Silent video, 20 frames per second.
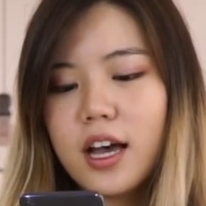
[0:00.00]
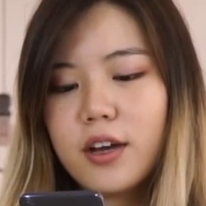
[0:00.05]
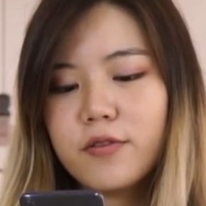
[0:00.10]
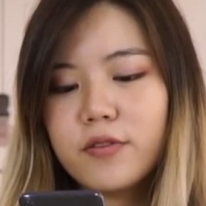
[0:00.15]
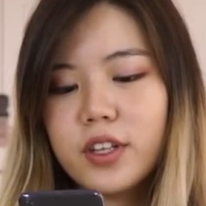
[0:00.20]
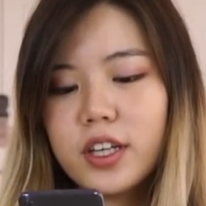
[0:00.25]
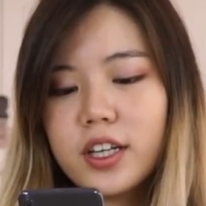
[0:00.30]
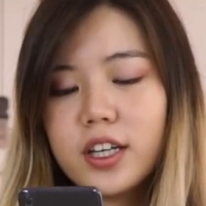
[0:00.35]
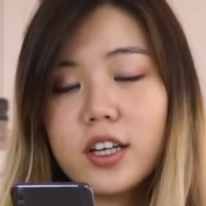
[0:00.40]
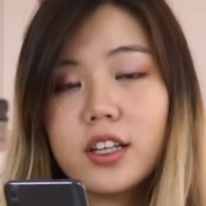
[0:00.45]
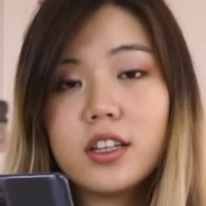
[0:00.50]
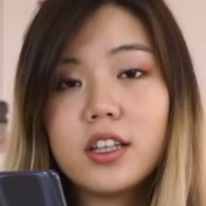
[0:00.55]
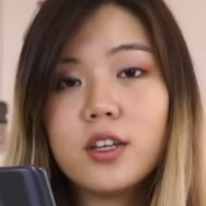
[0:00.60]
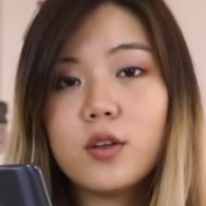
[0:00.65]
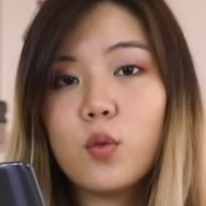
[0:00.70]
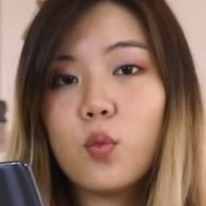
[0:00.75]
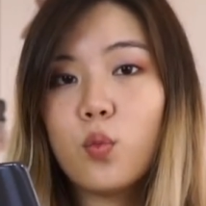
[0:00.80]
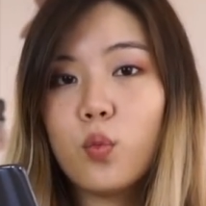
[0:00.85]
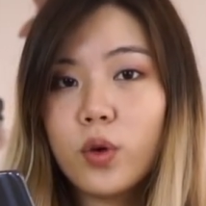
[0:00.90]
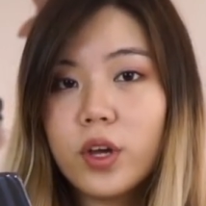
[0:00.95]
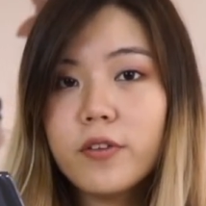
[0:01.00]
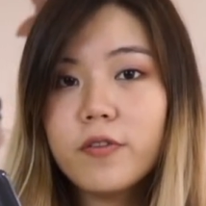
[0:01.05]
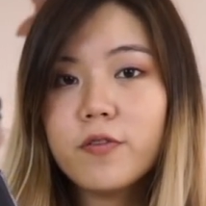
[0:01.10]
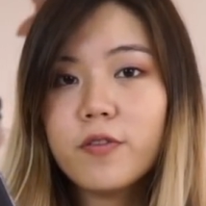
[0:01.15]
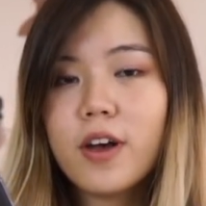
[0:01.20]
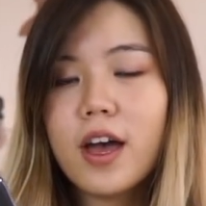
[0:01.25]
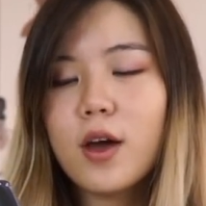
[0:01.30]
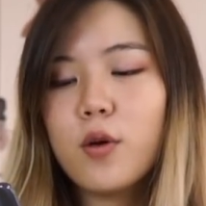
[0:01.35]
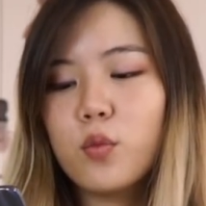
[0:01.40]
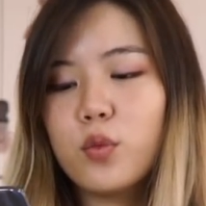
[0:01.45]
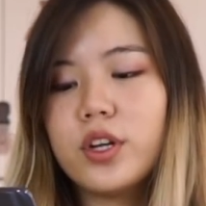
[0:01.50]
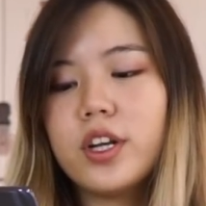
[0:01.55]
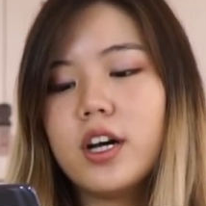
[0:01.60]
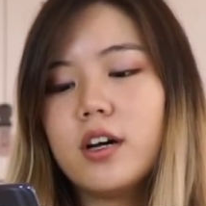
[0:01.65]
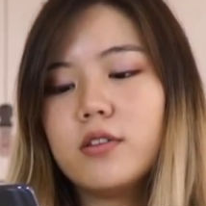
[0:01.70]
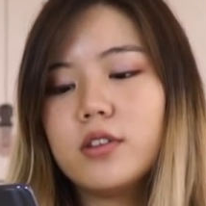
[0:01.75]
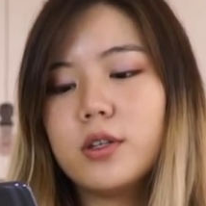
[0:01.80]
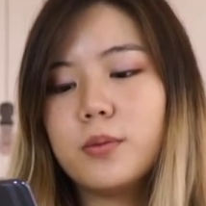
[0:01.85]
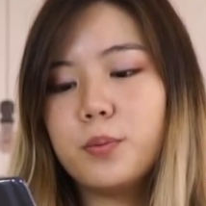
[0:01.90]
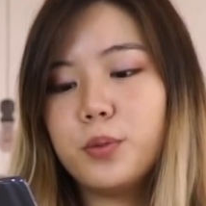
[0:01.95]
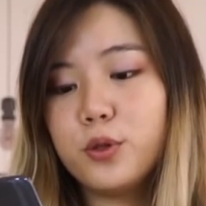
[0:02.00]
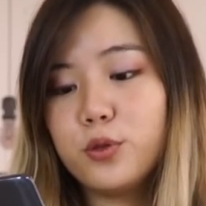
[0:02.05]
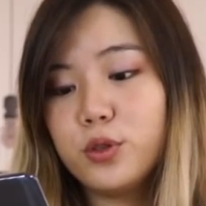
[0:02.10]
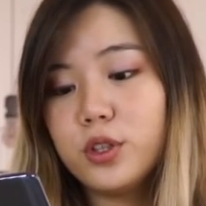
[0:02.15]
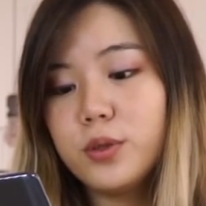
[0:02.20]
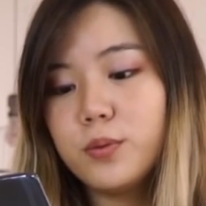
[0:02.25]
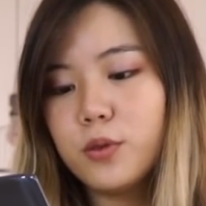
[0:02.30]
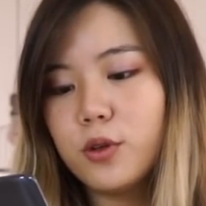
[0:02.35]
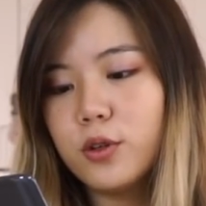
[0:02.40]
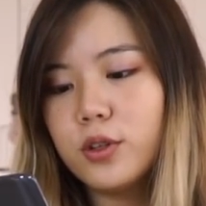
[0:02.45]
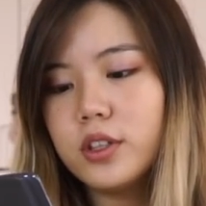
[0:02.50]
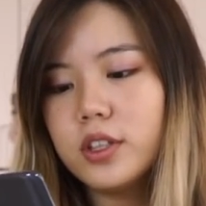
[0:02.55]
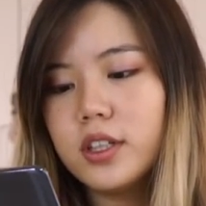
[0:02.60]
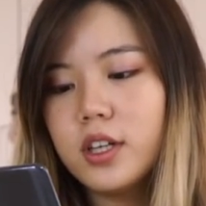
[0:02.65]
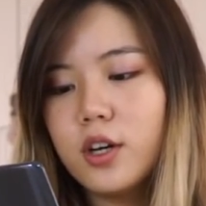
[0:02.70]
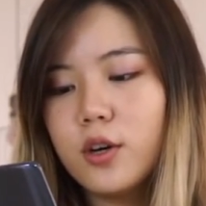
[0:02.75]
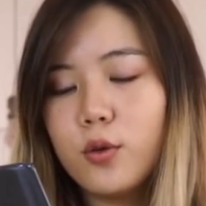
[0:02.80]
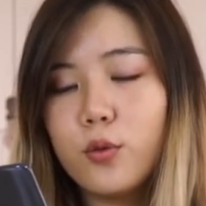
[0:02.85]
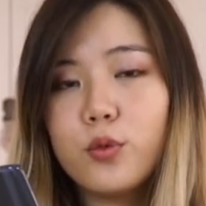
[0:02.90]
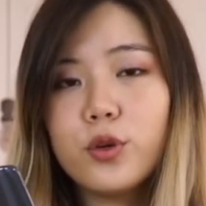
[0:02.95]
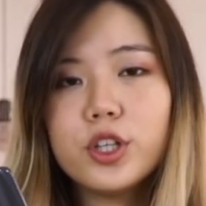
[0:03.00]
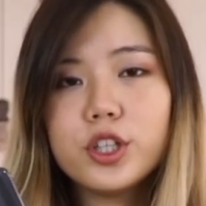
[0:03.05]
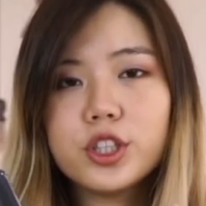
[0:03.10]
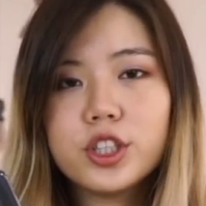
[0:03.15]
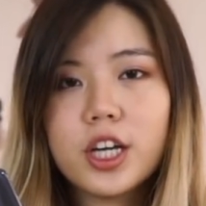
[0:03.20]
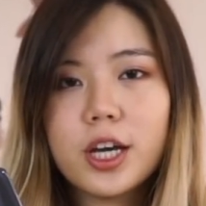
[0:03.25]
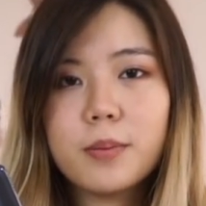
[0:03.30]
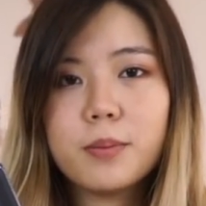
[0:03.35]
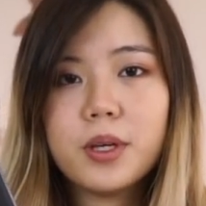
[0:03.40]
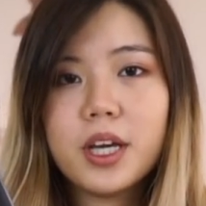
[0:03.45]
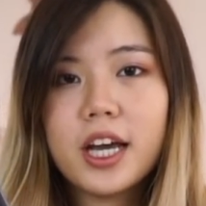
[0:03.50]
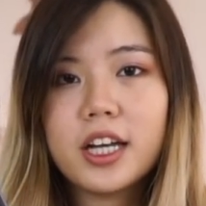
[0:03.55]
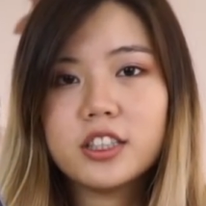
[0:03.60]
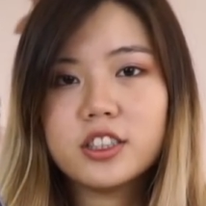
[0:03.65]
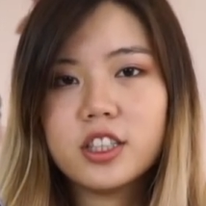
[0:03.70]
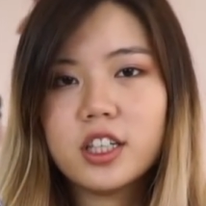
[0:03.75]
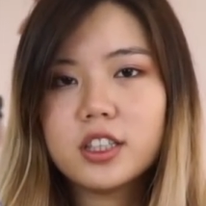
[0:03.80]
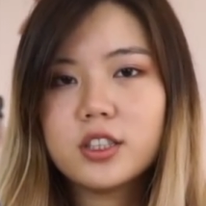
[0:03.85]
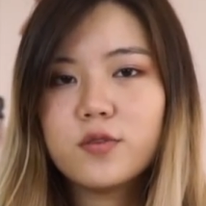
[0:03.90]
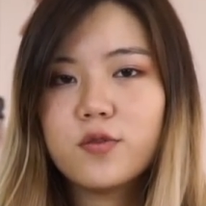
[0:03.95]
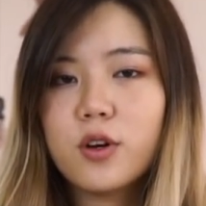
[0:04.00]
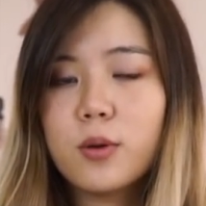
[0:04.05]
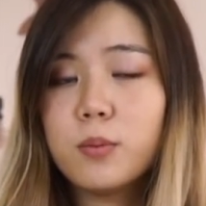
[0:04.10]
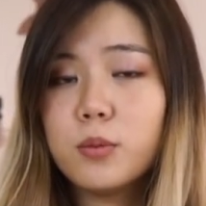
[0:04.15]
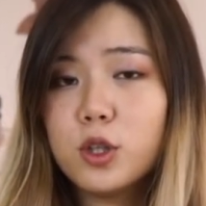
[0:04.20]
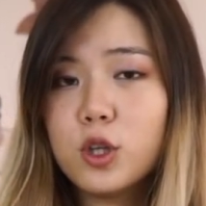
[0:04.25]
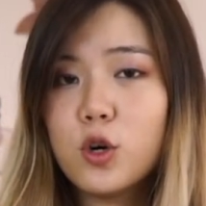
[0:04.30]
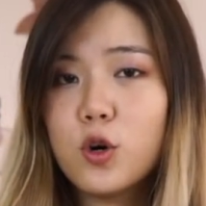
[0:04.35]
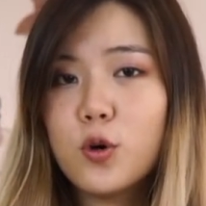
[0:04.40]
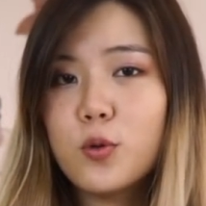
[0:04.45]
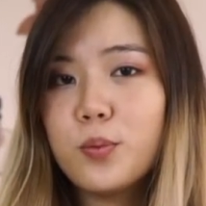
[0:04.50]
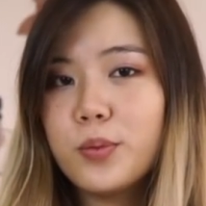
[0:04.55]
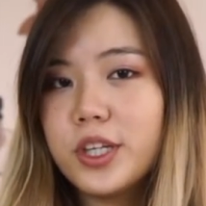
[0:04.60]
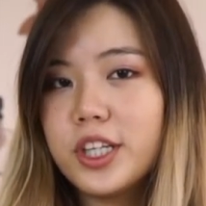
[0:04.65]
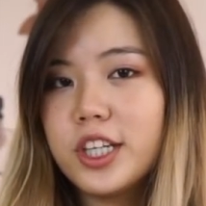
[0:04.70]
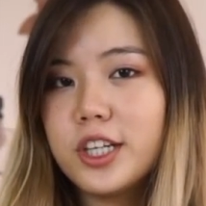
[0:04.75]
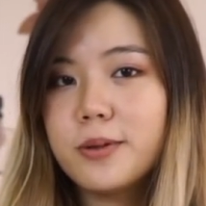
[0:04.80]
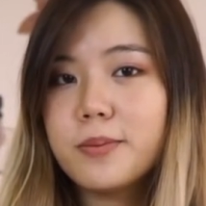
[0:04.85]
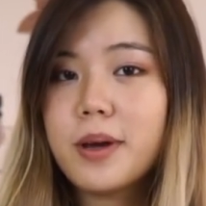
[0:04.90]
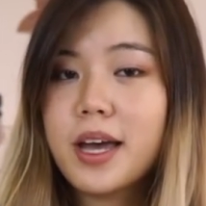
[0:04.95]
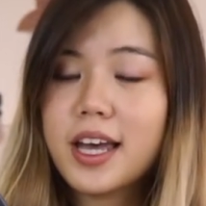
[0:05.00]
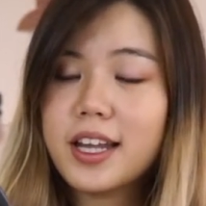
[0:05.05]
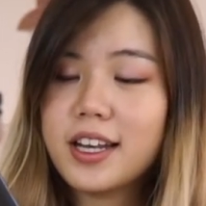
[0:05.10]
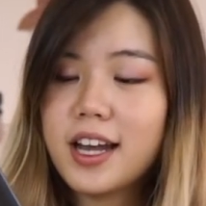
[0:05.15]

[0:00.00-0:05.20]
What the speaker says: I've taken it with and without the beauty mode, which can be adjusted from low, medium